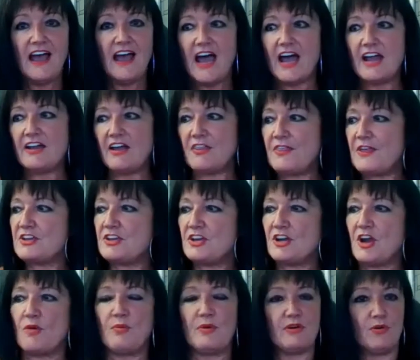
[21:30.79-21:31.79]
And I think you
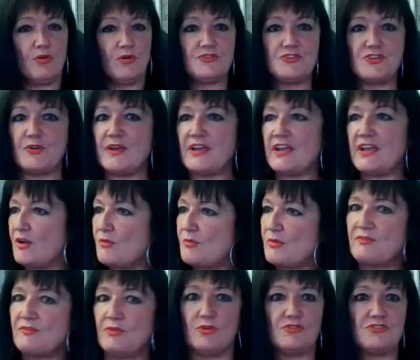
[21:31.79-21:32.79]
know we're all doing it.
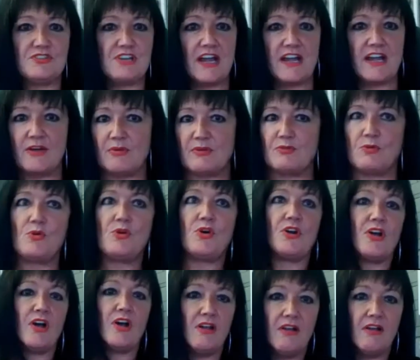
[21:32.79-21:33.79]
We've all done it. We've all
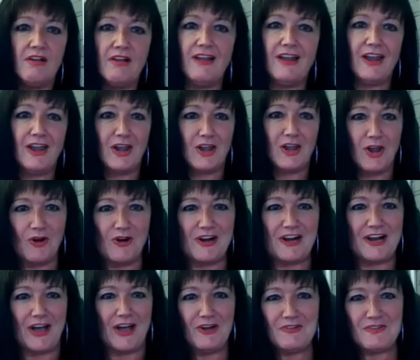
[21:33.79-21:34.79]
got our long
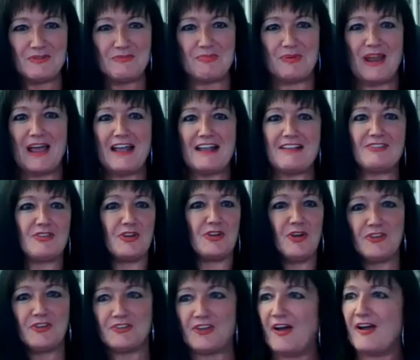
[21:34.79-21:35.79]
COVID plans and
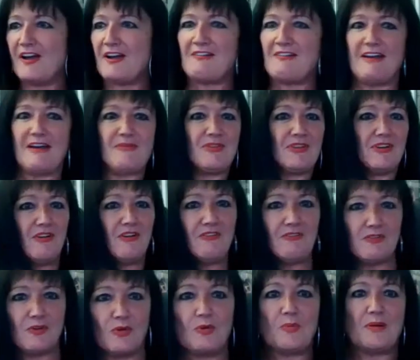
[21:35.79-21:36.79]
our diagrams and our
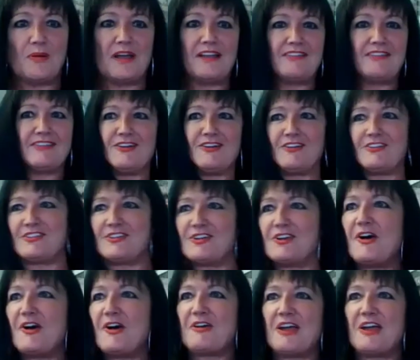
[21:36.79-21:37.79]
floor plans and our
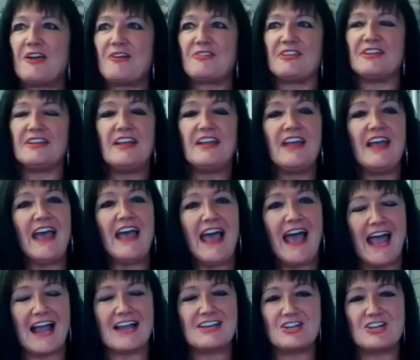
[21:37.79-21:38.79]
scenarios. And
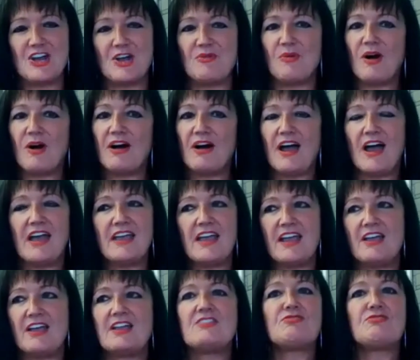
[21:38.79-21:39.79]
and you know what?
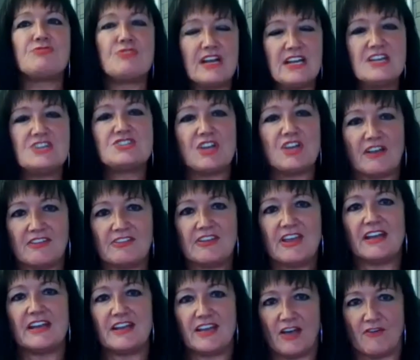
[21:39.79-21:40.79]
It's really just
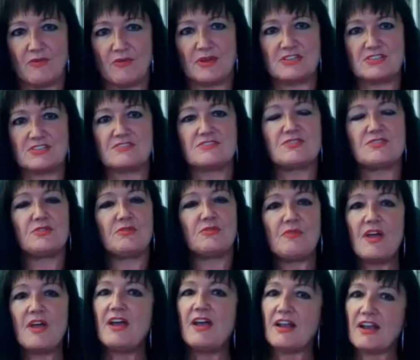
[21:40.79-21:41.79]
getting government to sort of
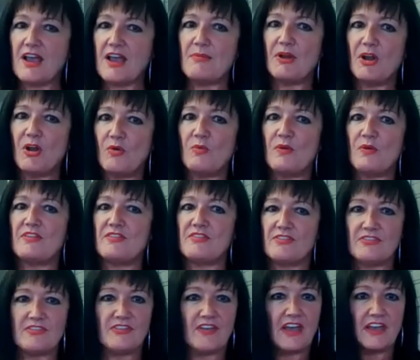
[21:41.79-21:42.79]
come along with us
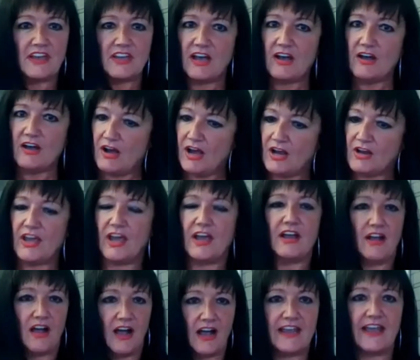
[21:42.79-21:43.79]
and say, yeah,
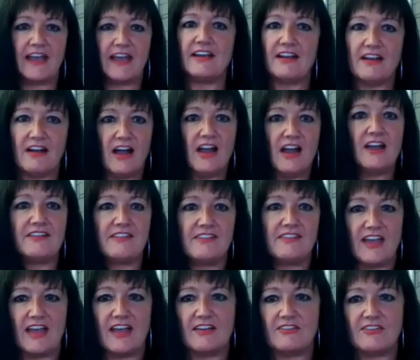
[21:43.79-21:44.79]
okay, I get it, I
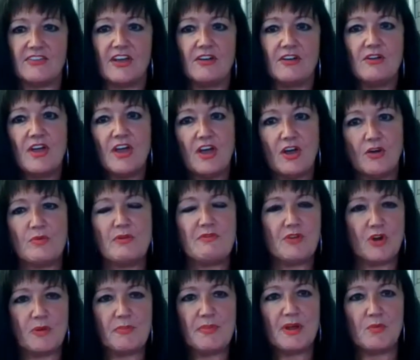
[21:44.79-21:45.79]
understand. So we've
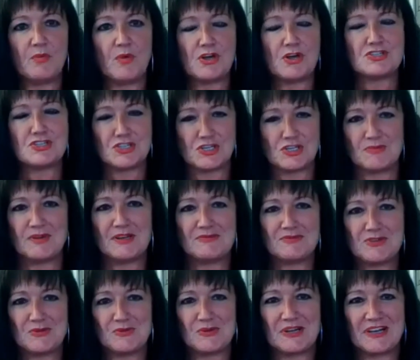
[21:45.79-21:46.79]
got a bit of work to do, but I'm
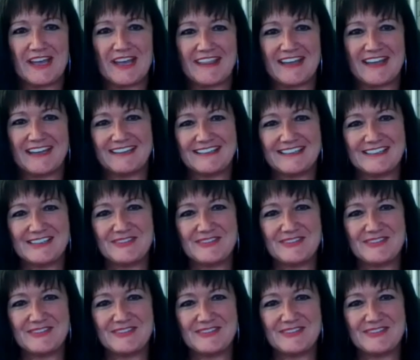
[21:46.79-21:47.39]
sure we'll get there.